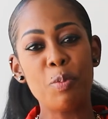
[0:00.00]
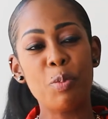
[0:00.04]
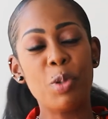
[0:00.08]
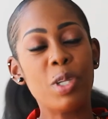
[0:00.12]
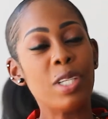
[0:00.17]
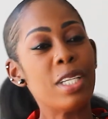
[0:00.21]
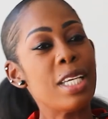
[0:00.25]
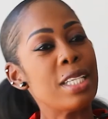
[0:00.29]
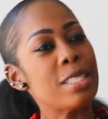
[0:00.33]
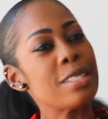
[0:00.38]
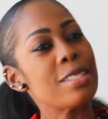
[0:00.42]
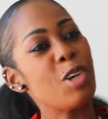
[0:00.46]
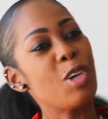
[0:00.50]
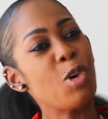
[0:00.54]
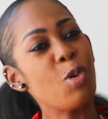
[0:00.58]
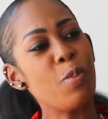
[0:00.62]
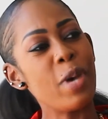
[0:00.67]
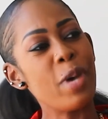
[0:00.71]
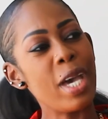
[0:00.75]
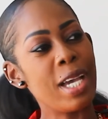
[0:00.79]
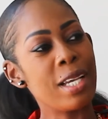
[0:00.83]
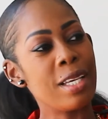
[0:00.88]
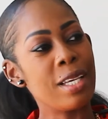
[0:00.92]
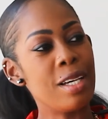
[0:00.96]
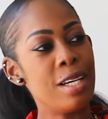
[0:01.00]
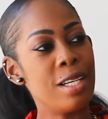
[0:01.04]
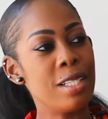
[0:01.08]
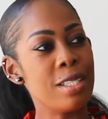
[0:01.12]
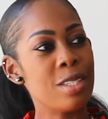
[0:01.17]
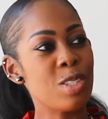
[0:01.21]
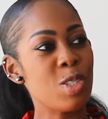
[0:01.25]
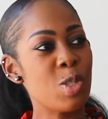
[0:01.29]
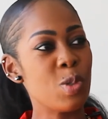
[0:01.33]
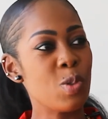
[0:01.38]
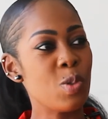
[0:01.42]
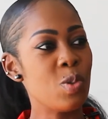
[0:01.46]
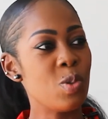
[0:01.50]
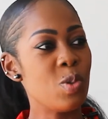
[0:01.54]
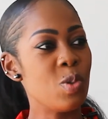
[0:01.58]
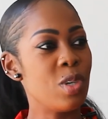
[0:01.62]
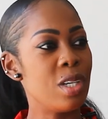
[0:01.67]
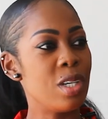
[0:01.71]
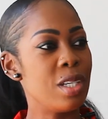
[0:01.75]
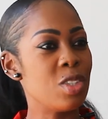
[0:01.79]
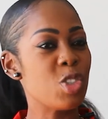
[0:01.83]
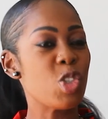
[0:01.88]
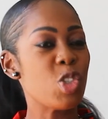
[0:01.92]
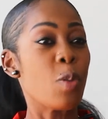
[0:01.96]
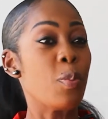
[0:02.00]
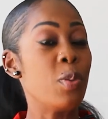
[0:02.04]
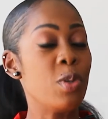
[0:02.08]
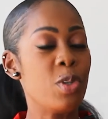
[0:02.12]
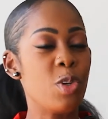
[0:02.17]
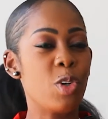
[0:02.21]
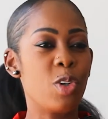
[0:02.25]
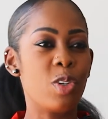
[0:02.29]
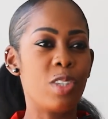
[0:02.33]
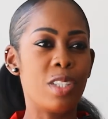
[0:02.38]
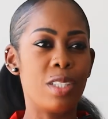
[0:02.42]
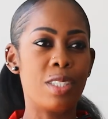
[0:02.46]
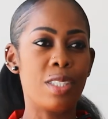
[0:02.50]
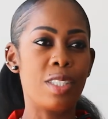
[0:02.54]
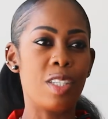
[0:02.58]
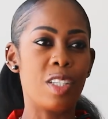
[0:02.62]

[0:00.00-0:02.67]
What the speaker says: But let's go back onto entrepreneurial